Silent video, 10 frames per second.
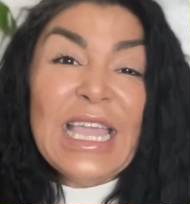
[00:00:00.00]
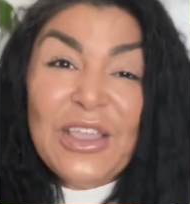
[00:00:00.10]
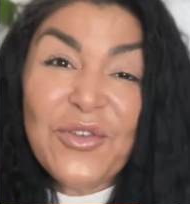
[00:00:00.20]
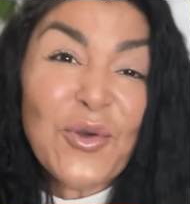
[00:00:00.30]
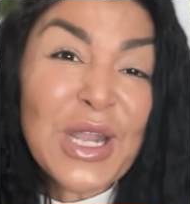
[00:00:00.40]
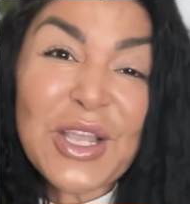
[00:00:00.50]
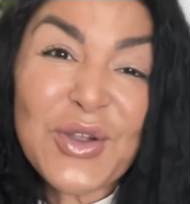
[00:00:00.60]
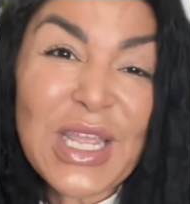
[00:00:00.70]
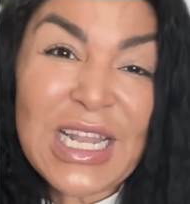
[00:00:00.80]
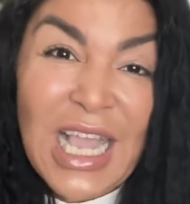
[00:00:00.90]
If you wanna
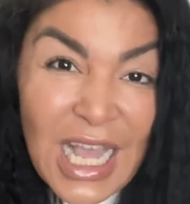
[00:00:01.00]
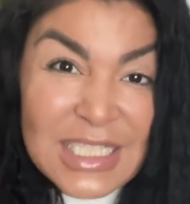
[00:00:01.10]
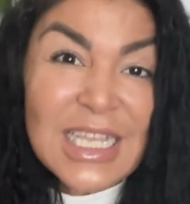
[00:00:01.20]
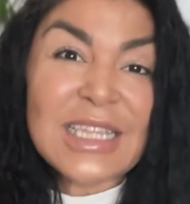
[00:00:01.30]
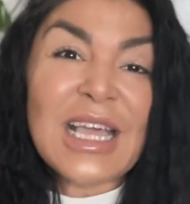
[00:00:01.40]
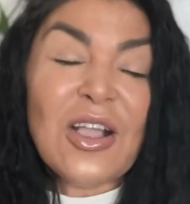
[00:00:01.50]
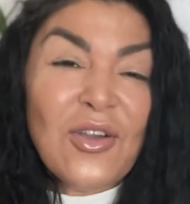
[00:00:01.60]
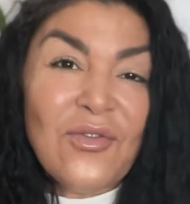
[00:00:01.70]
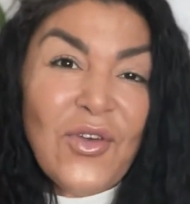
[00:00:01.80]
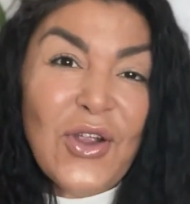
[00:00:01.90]
create content that
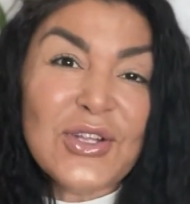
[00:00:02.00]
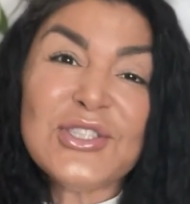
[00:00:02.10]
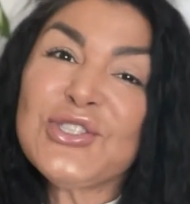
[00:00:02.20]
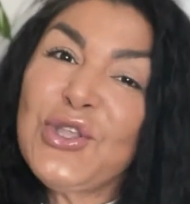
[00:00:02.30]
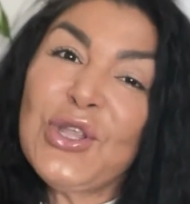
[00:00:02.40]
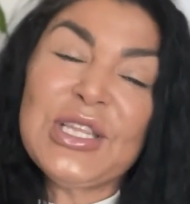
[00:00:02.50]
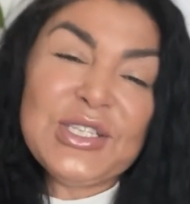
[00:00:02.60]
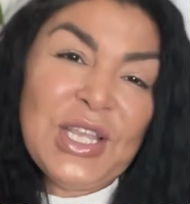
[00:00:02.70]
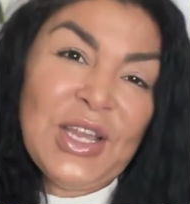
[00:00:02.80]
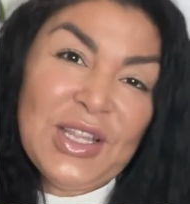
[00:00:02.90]
converts, you need
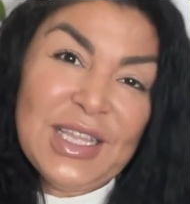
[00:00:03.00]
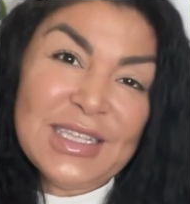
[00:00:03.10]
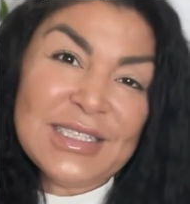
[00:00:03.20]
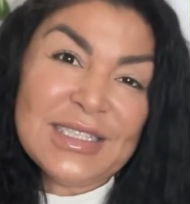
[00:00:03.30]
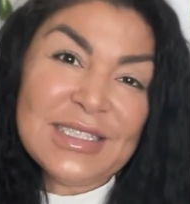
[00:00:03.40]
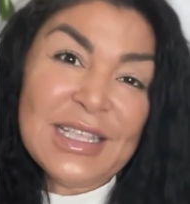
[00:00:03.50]
to hear this.